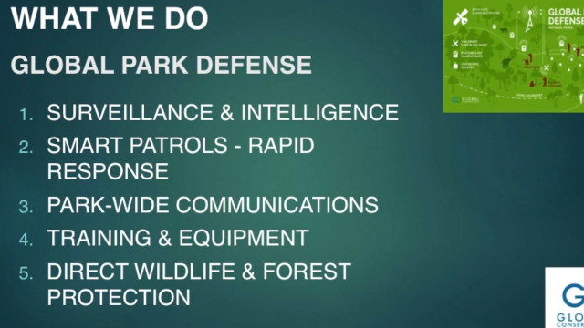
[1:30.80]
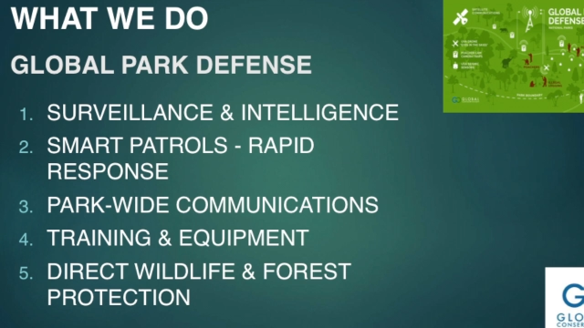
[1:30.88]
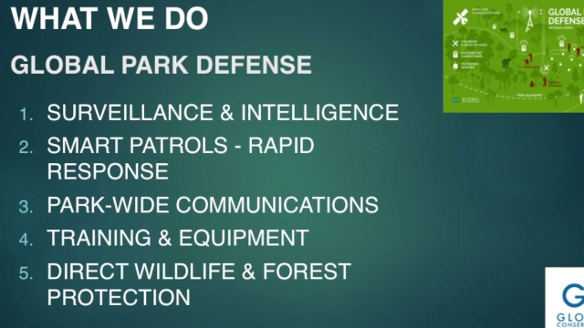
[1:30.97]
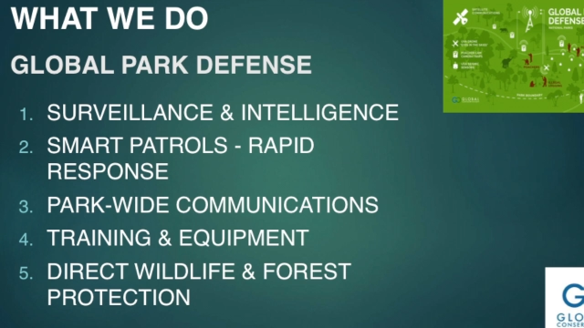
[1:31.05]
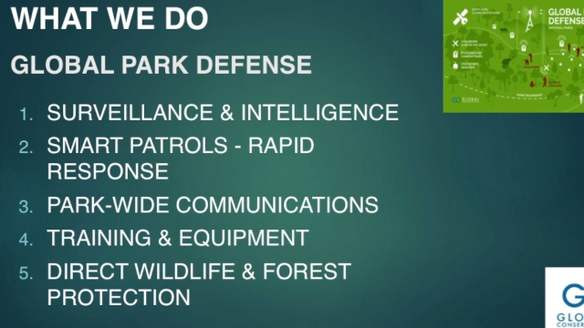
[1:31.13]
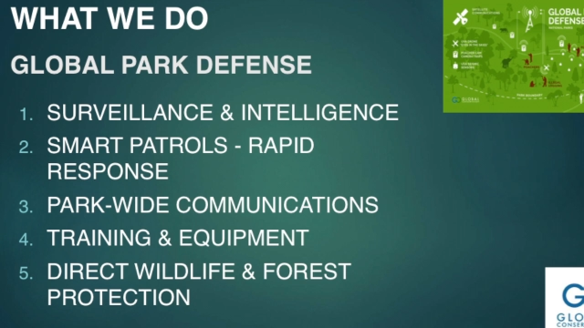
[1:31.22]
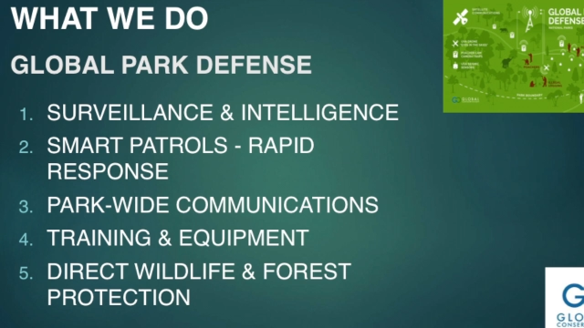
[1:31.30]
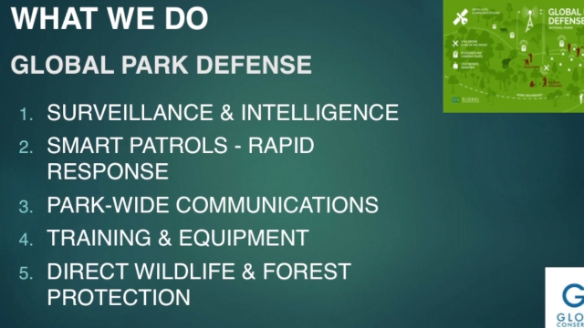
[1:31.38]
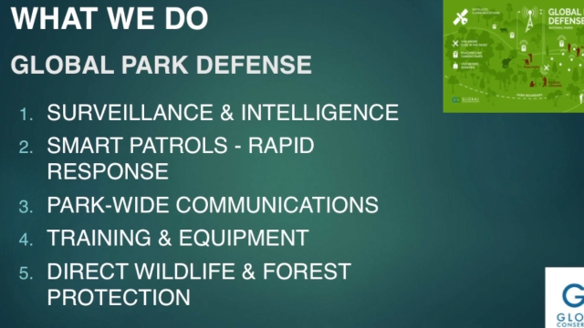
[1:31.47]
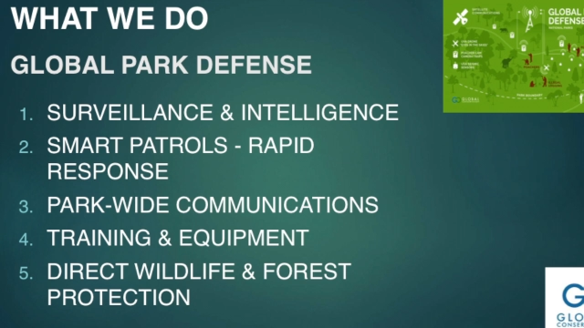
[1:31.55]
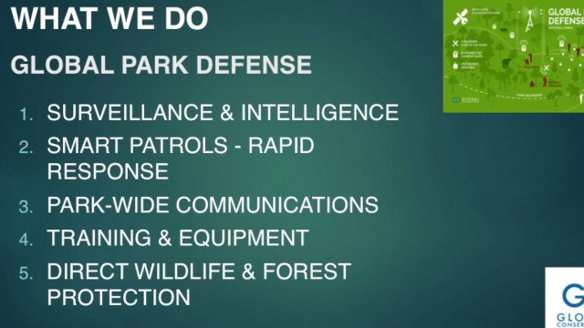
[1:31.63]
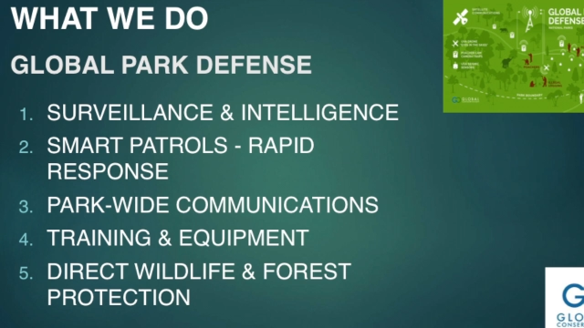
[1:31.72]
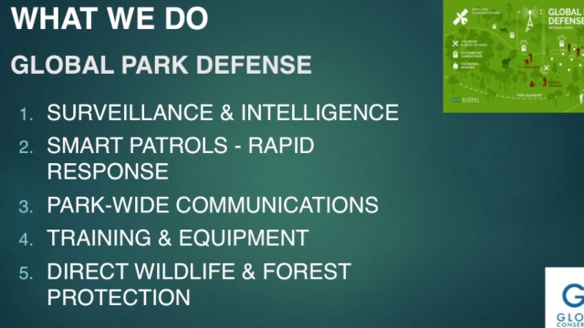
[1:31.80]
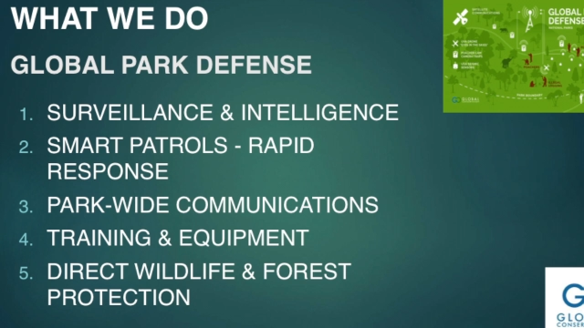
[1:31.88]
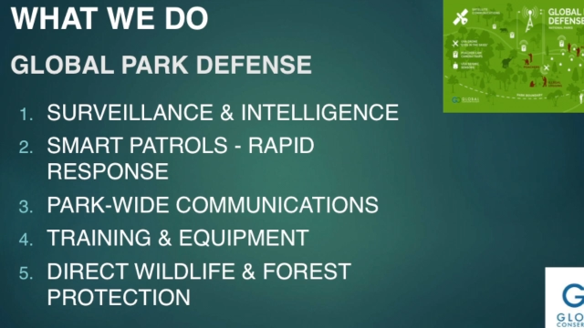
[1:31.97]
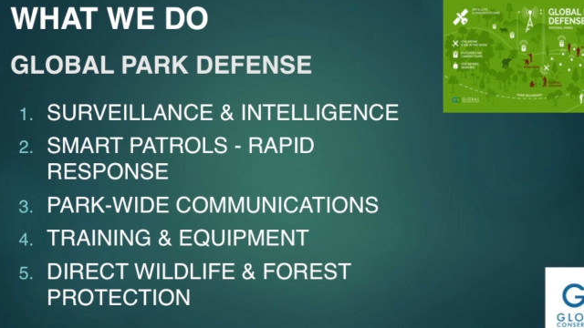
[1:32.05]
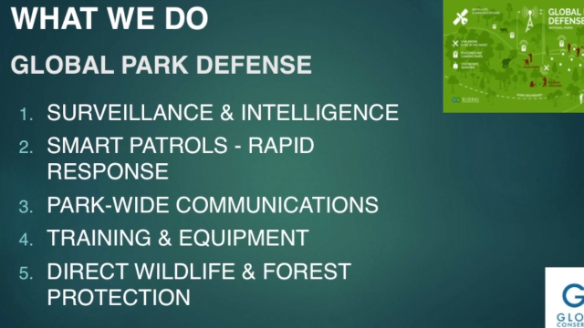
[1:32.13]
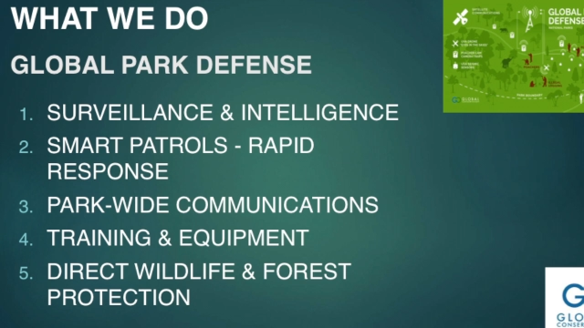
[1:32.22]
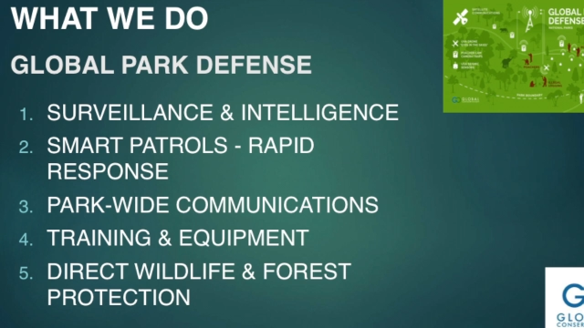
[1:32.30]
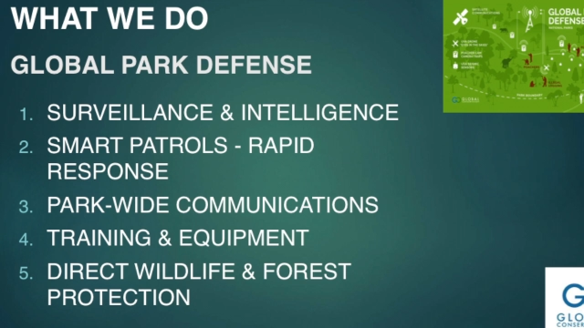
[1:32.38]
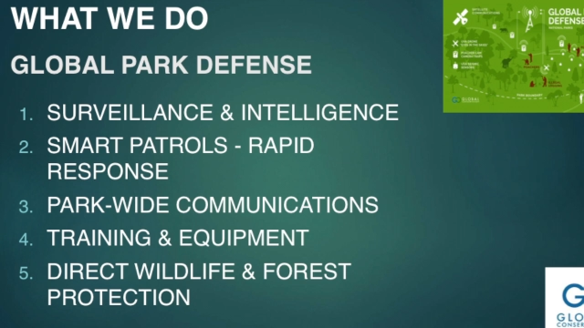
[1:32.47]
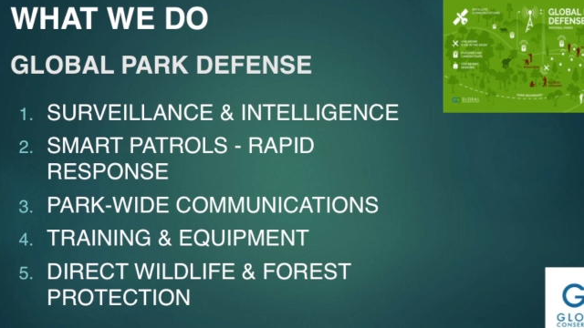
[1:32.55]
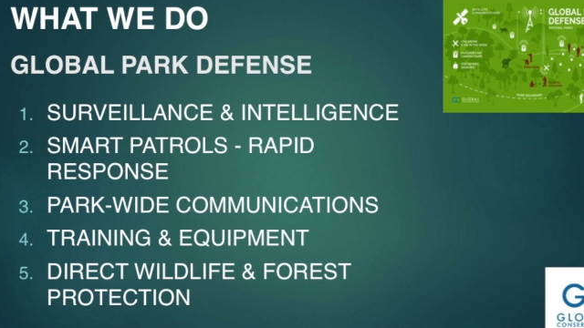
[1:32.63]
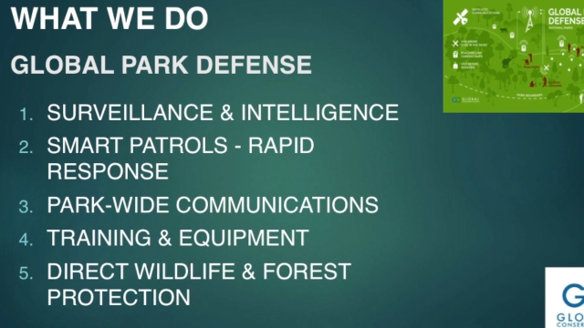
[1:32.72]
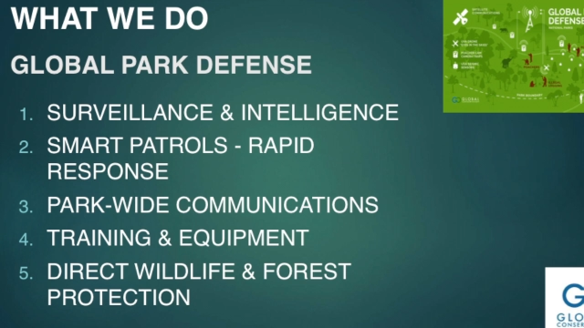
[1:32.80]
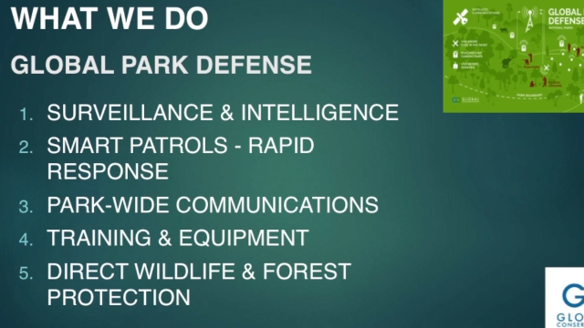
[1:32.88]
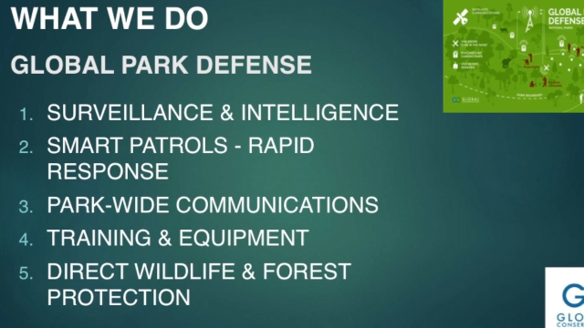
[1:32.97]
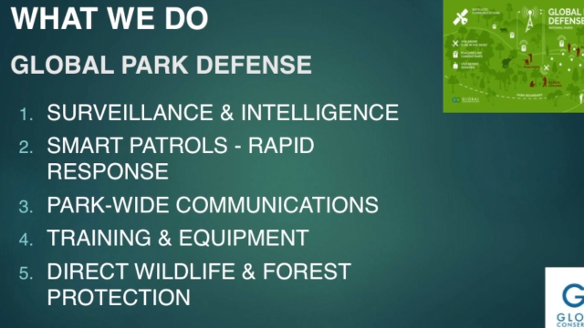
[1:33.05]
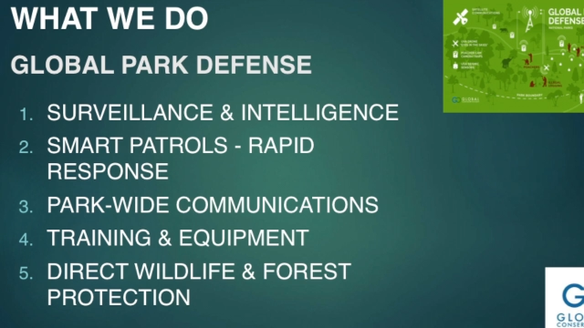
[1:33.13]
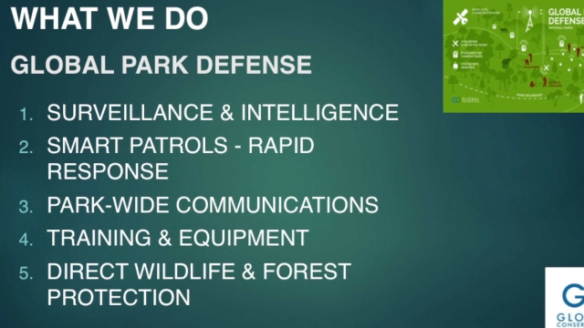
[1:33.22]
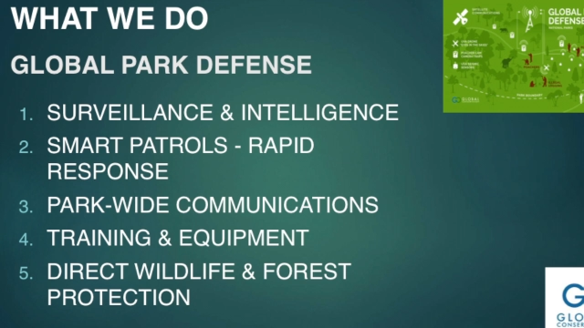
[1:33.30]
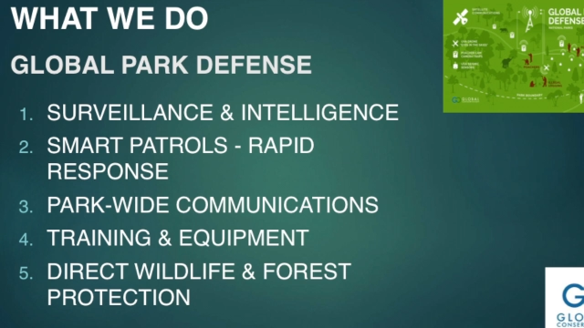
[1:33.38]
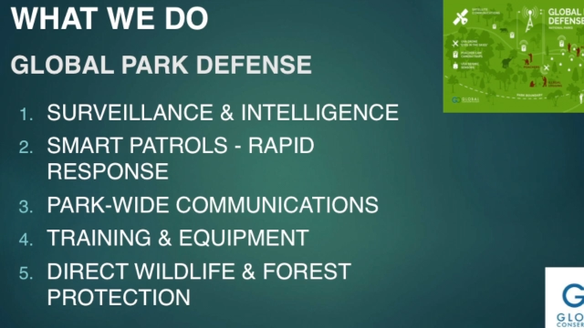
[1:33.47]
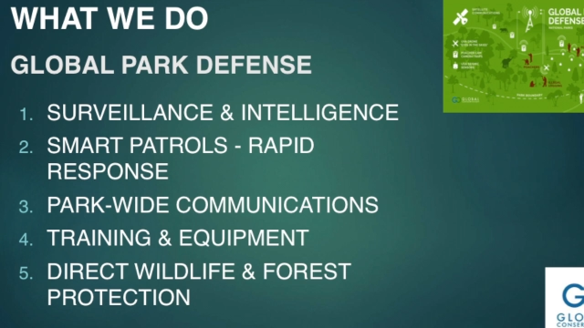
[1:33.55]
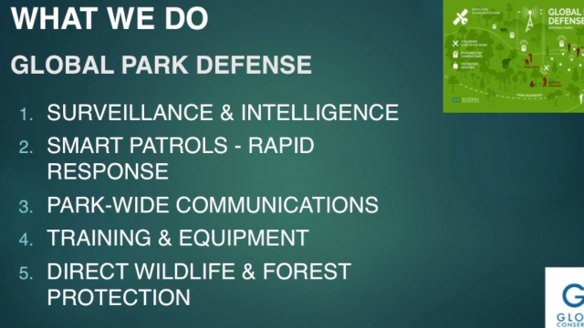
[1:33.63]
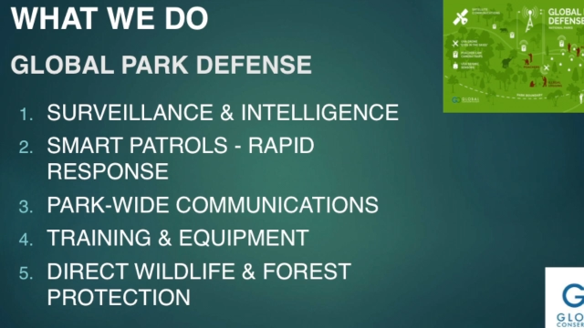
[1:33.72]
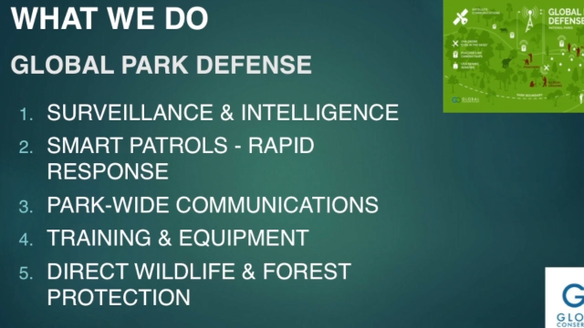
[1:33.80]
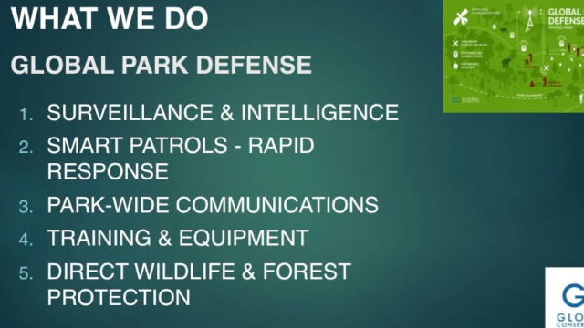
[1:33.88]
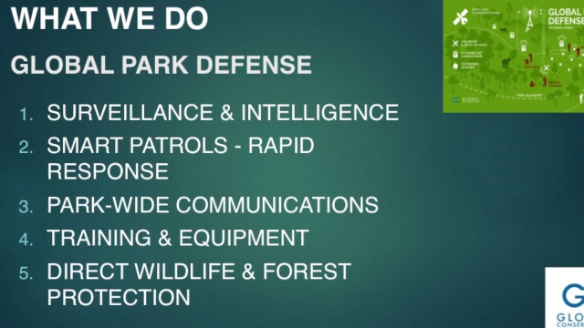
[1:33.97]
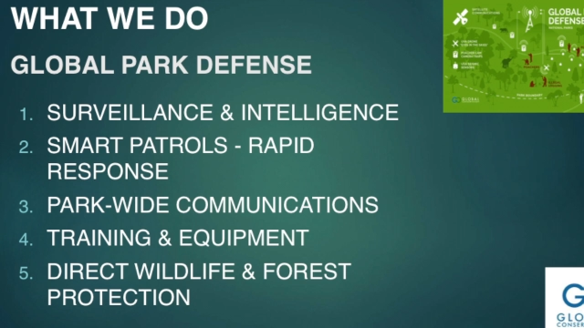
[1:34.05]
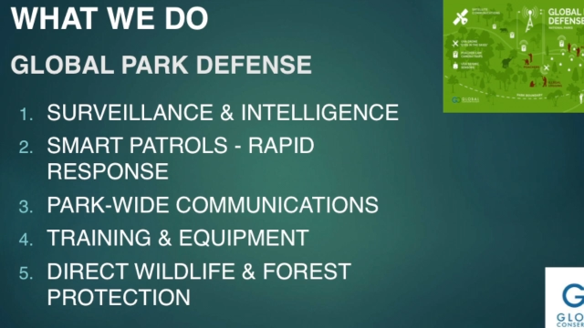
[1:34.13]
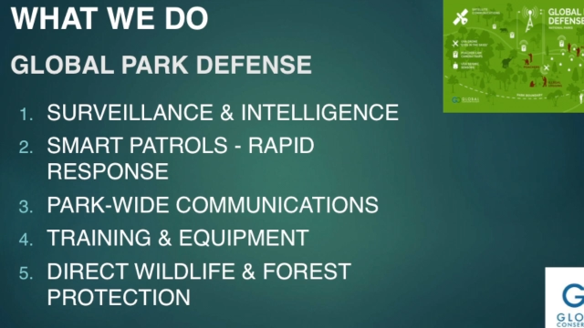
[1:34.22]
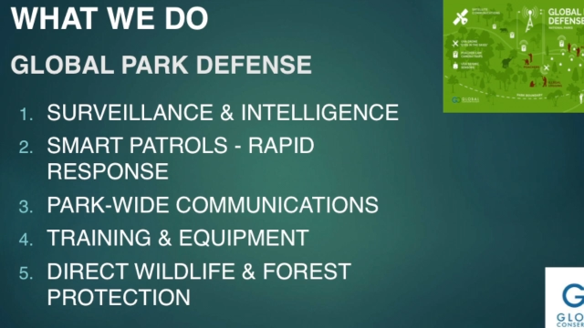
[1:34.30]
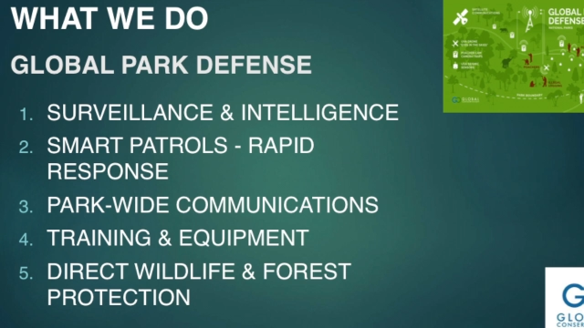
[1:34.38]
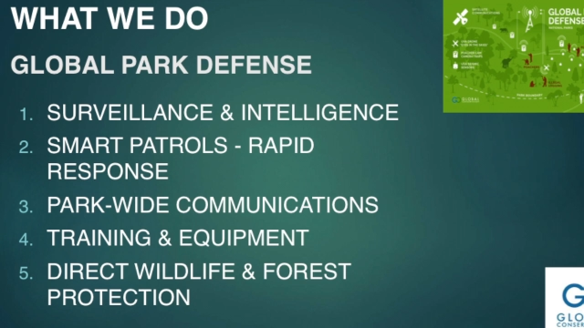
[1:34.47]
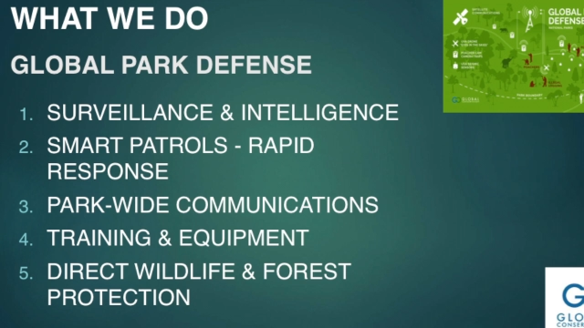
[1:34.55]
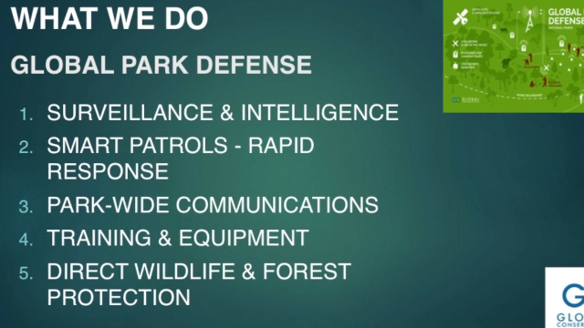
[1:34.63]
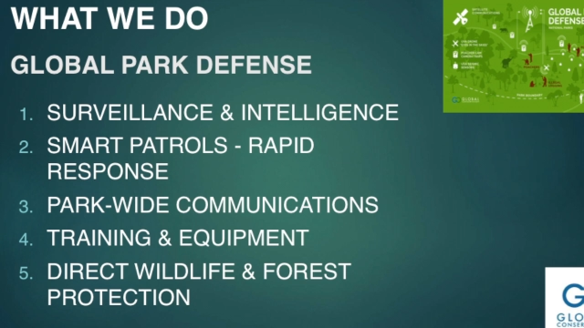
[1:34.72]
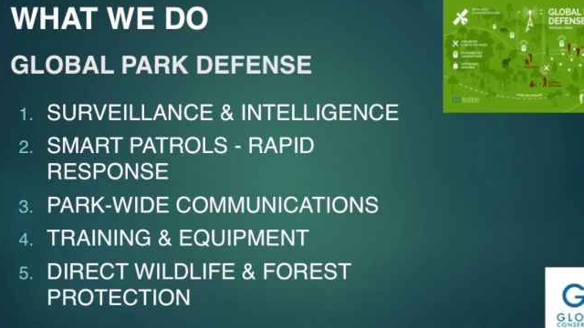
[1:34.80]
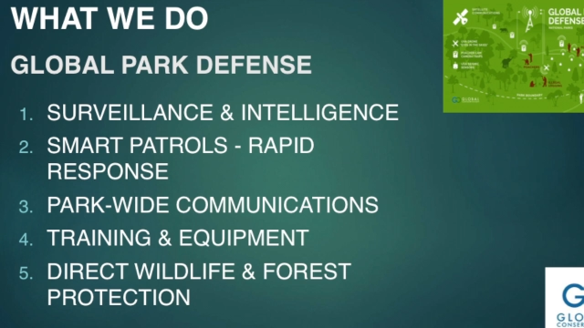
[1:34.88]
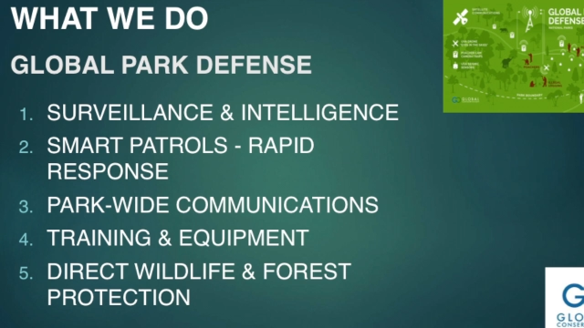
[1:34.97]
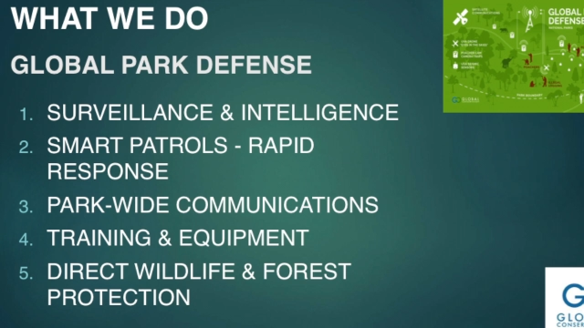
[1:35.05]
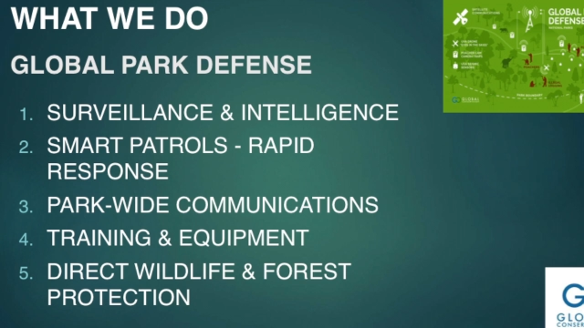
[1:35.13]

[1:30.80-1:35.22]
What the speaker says: (no speaker visible)